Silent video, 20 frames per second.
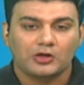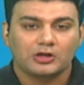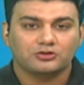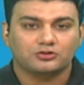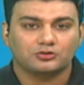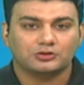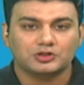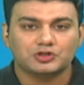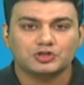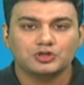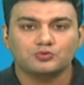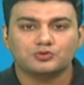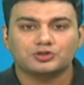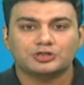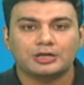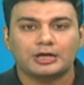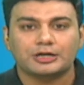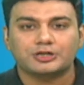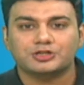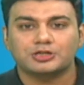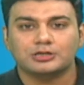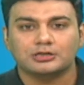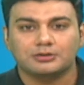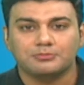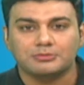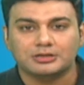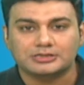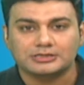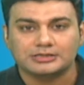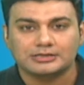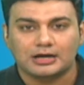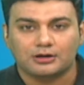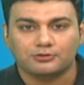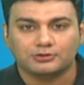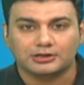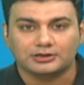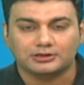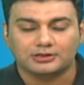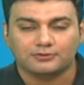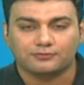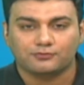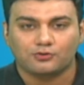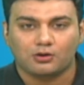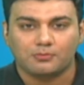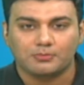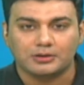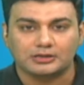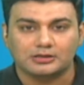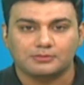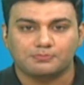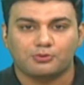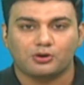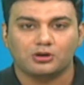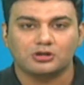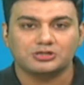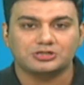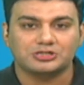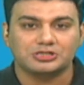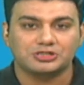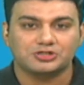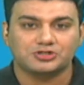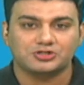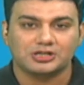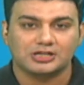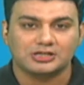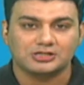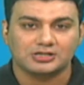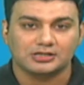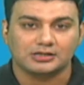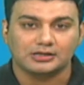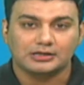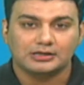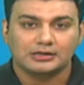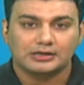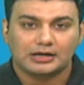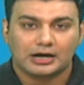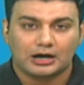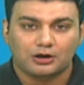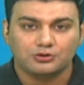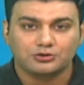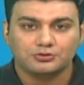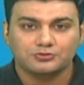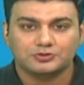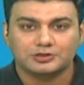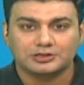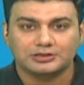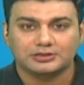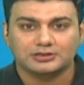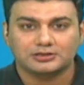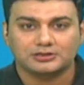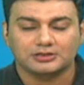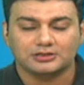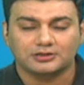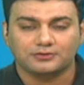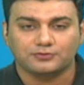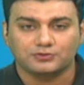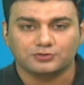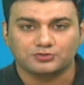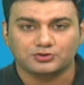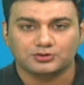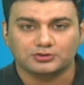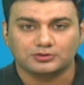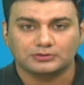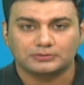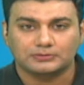So this new selection committee now that they're forming, the policy is changing. How do you see this in the future?